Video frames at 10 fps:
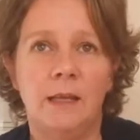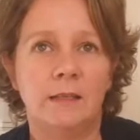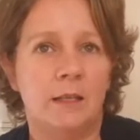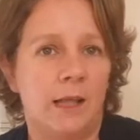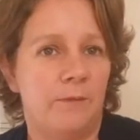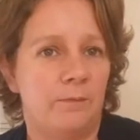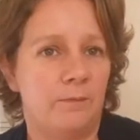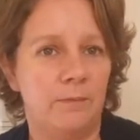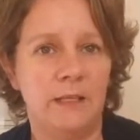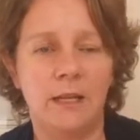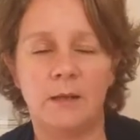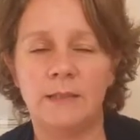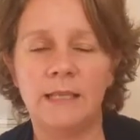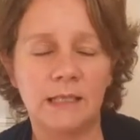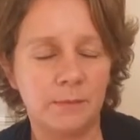So like, you know,
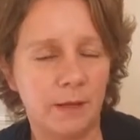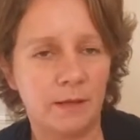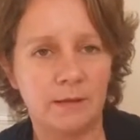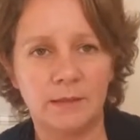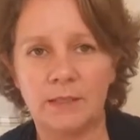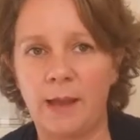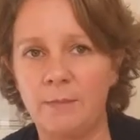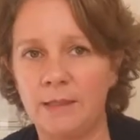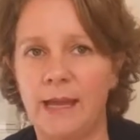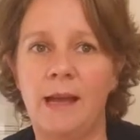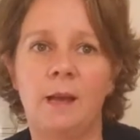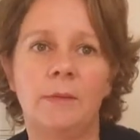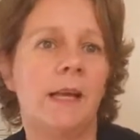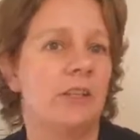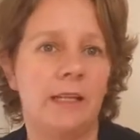six months, empty it
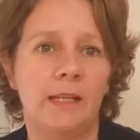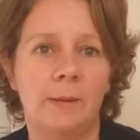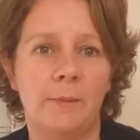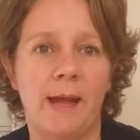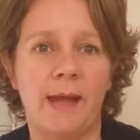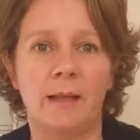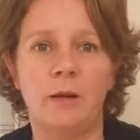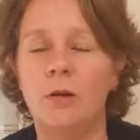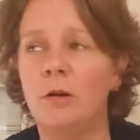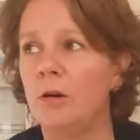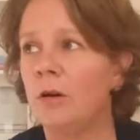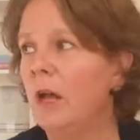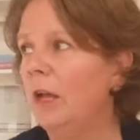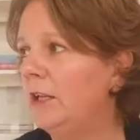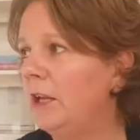out, cash it in at the bank, or,
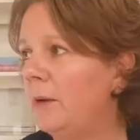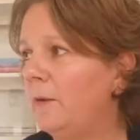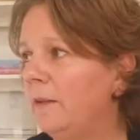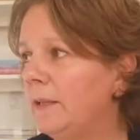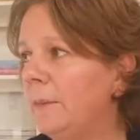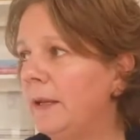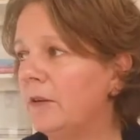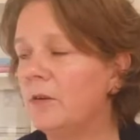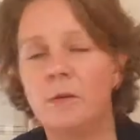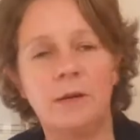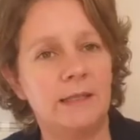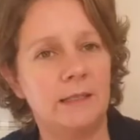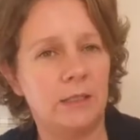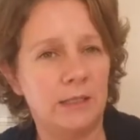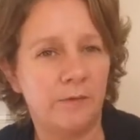you know, if it's bigger
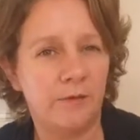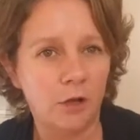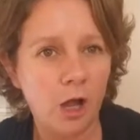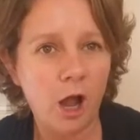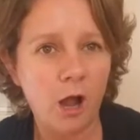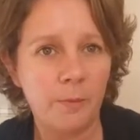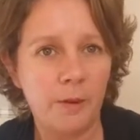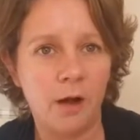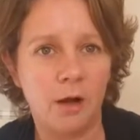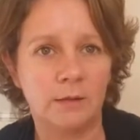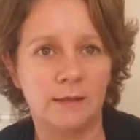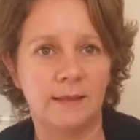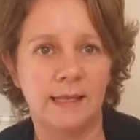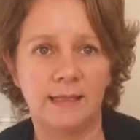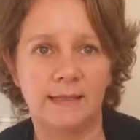coins, use it for car parks
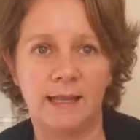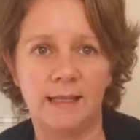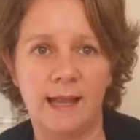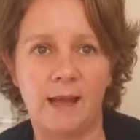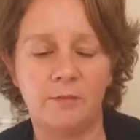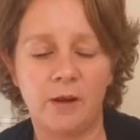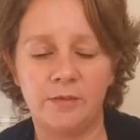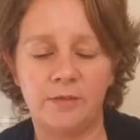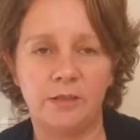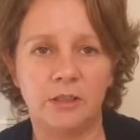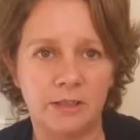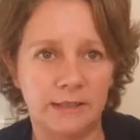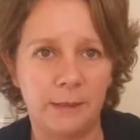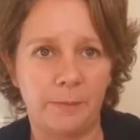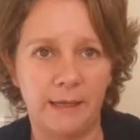and things like that, rather than
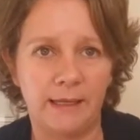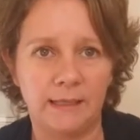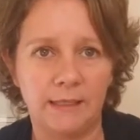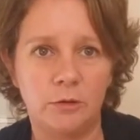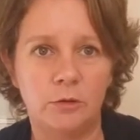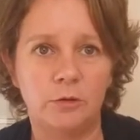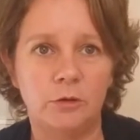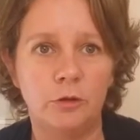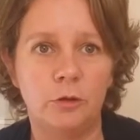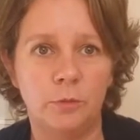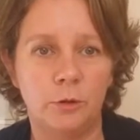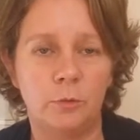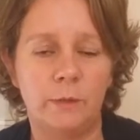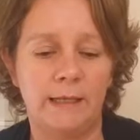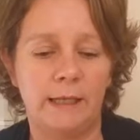just dipping into your normal
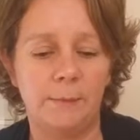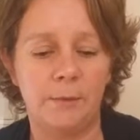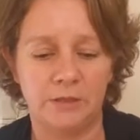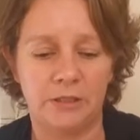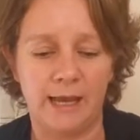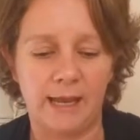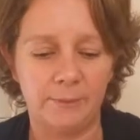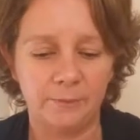weekly budget.